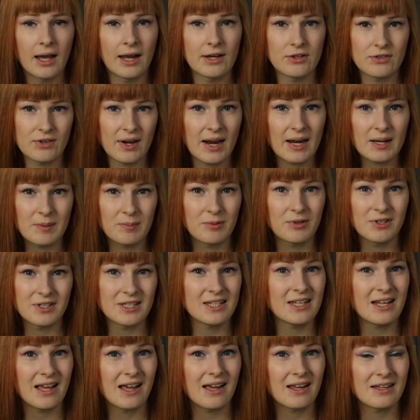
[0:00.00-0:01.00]
I tried
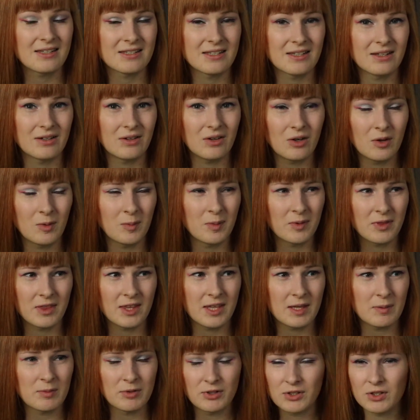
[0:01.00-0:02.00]
pretty hard to up
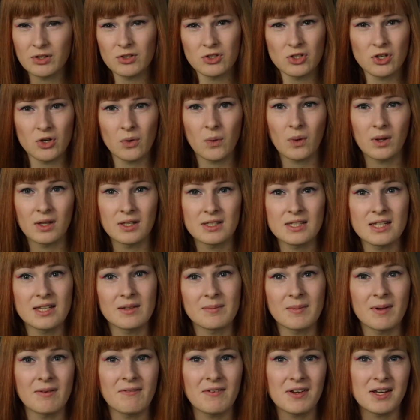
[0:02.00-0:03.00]
the production quality
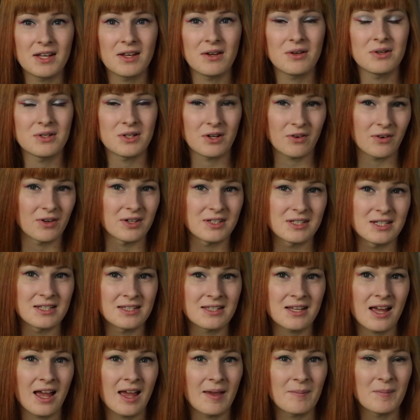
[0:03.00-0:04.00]
of my videos across this
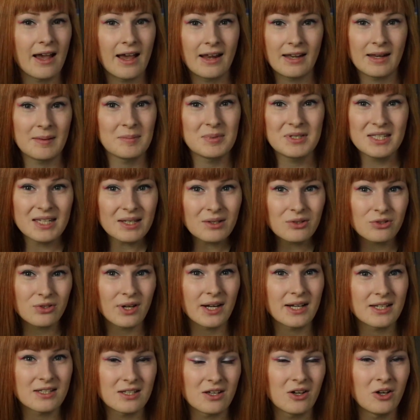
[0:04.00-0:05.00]
time. And I'm still
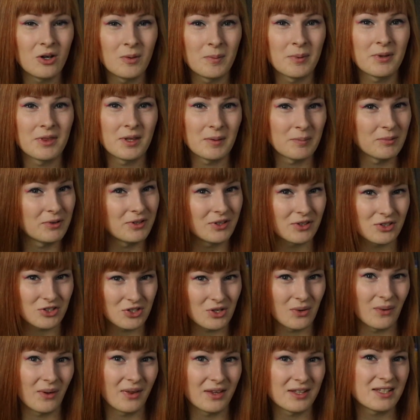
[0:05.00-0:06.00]
trying to up the
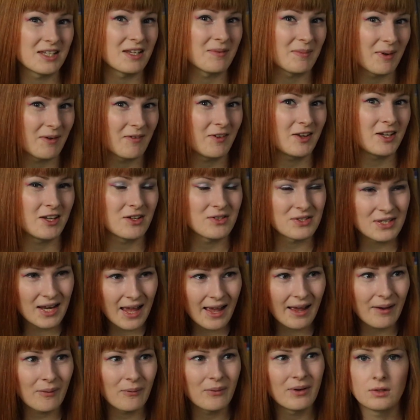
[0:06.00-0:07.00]
production quality of my videos
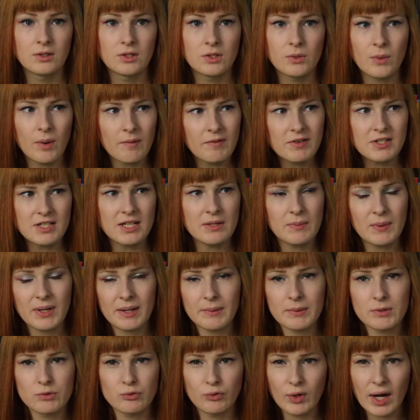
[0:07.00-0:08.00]
now. So obviously when
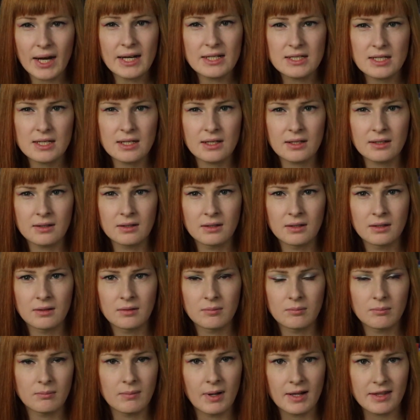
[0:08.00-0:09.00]
I was writing
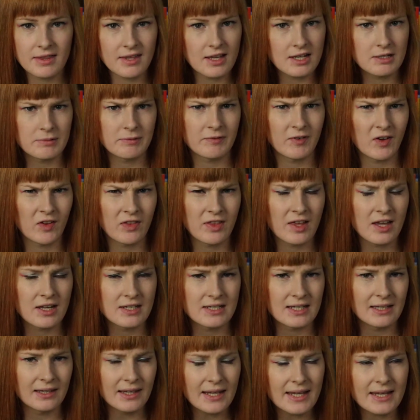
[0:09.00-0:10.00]
my 30 Before
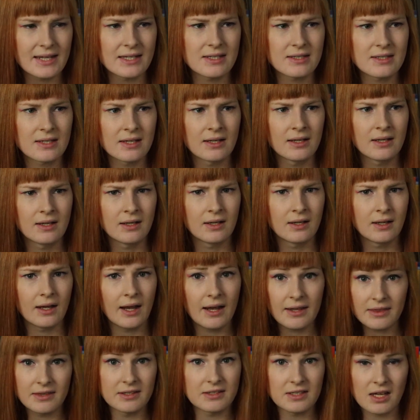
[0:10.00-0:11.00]
30 list,
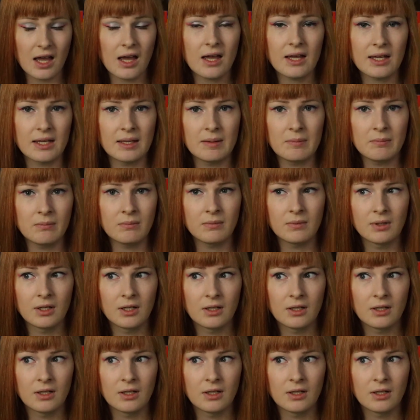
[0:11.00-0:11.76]
at the time,